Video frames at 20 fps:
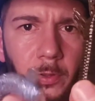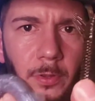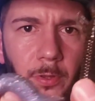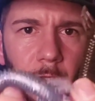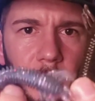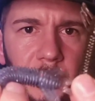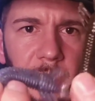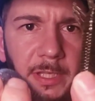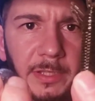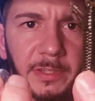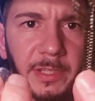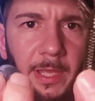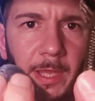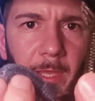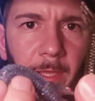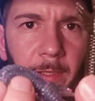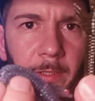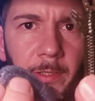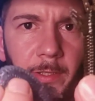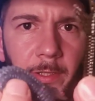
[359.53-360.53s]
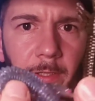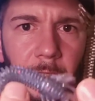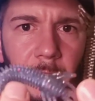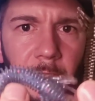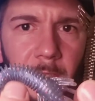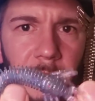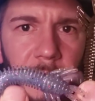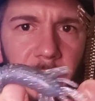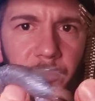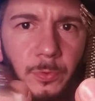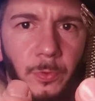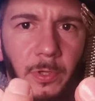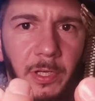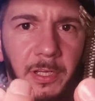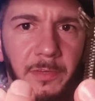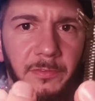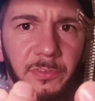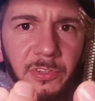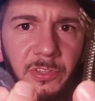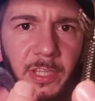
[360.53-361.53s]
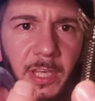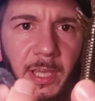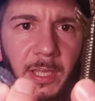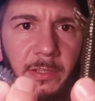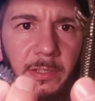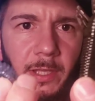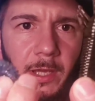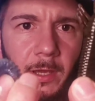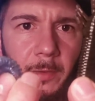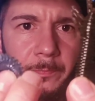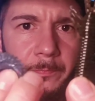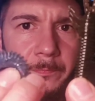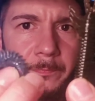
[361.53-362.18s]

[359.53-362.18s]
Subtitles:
look at that. This won't even stand up.